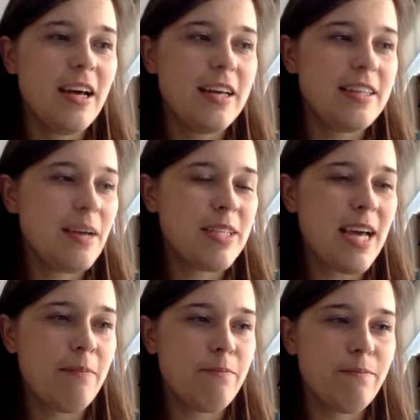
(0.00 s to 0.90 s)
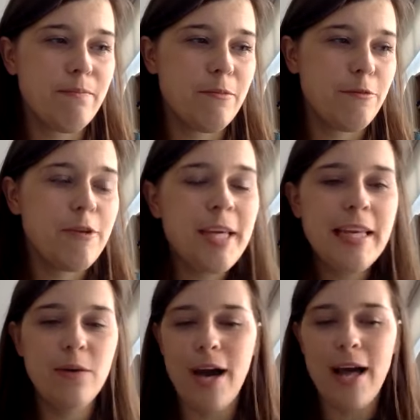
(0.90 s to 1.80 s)
sums up
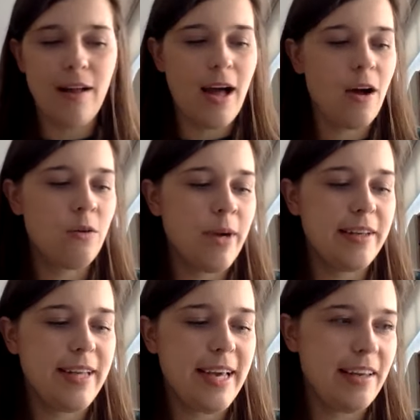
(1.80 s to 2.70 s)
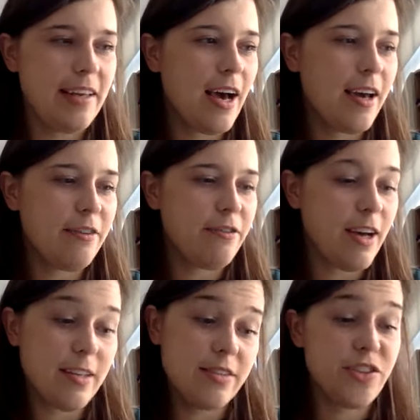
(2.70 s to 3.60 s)
really well how my daily life
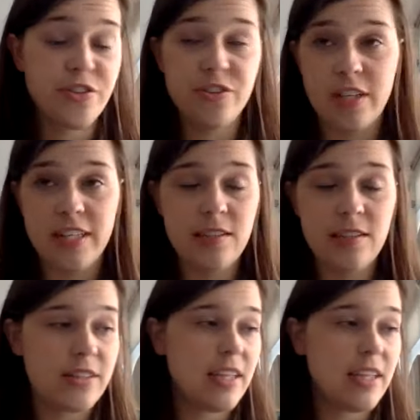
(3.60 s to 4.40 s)
as a journalist looks